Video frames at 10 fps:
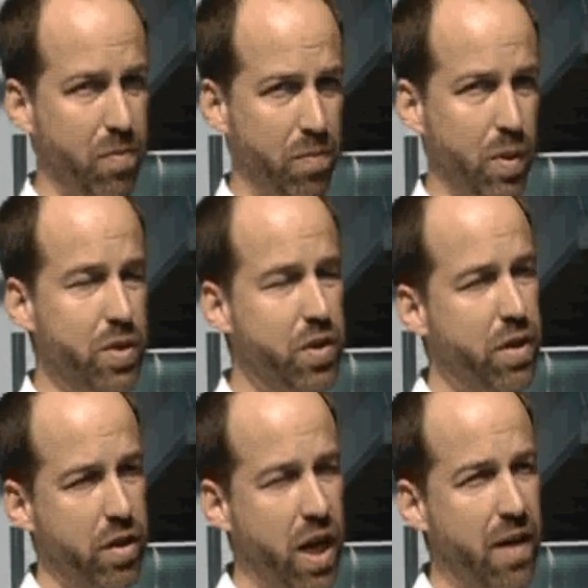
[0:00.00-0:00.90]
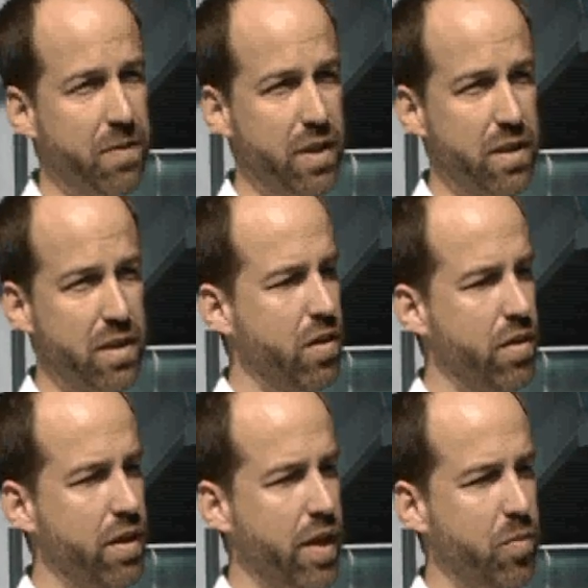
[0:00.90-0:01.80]
bolster their confidence.
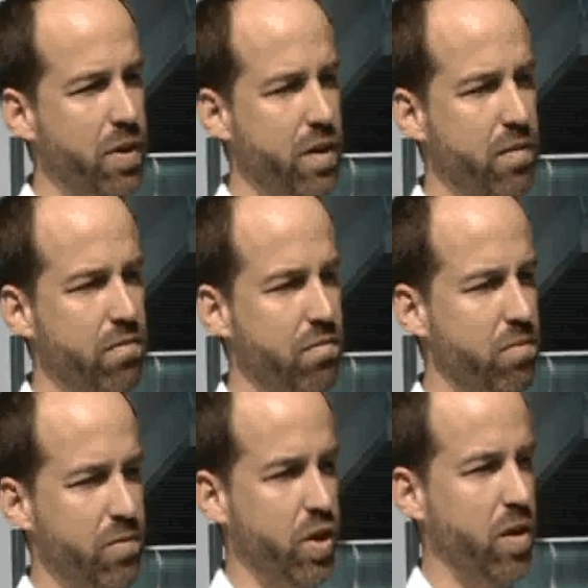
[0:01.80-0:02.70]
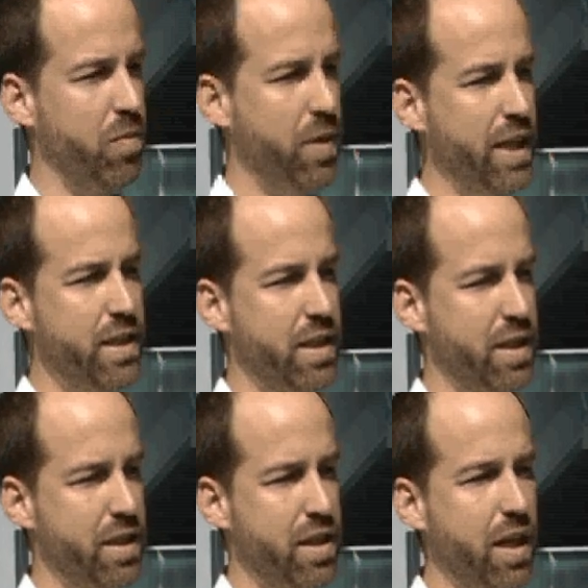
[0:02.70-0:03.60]
They've been, you know, placed at
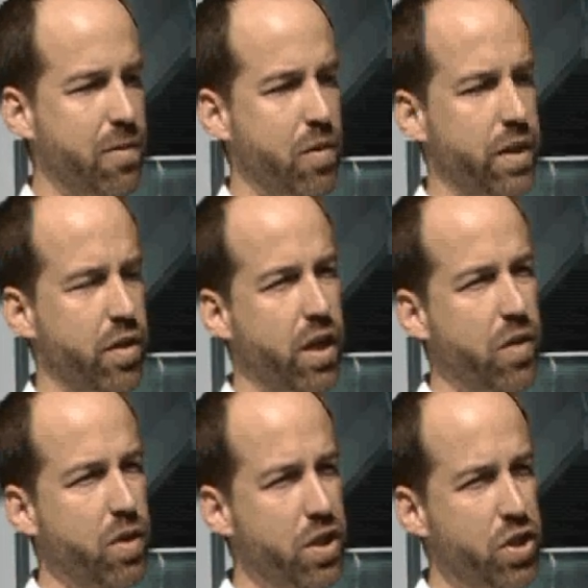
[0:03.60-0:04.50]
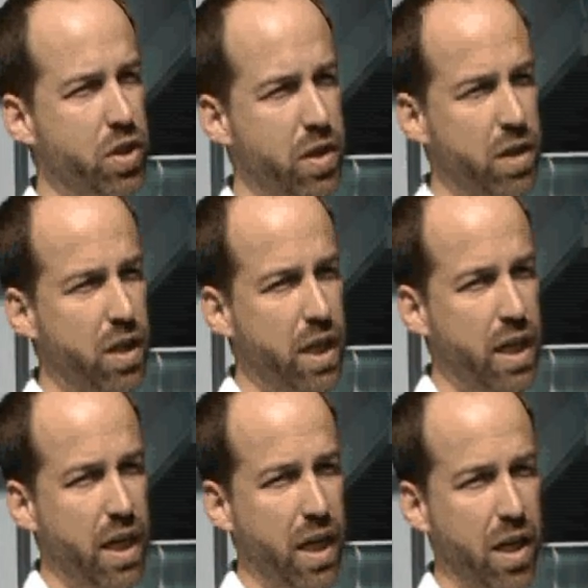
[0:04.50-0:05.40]
this level and they're not really sure
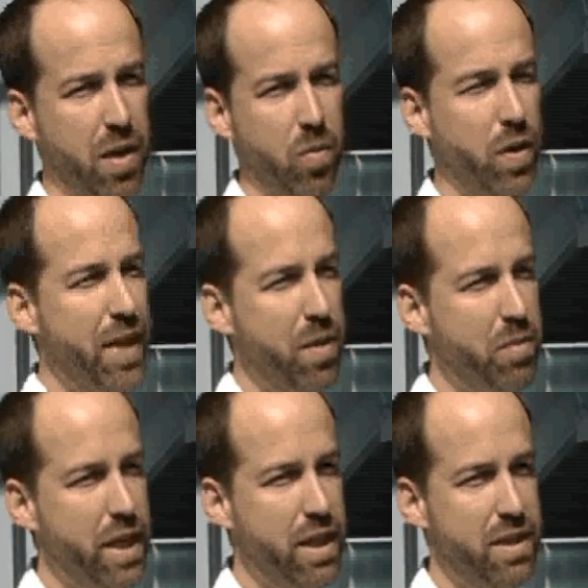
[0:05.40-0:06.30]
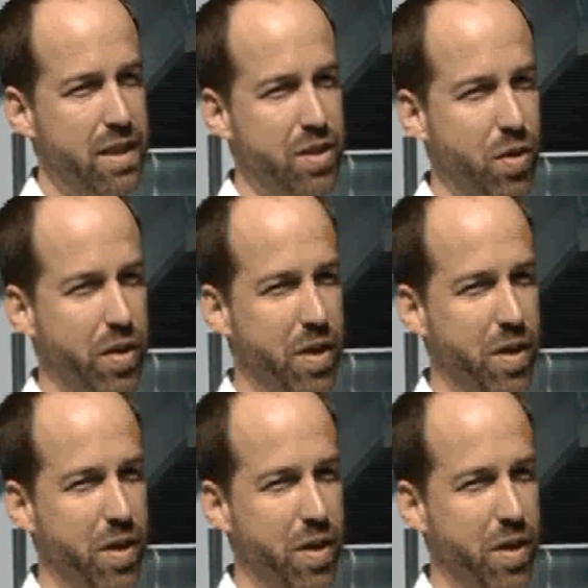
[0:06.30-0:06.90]
what that means, and so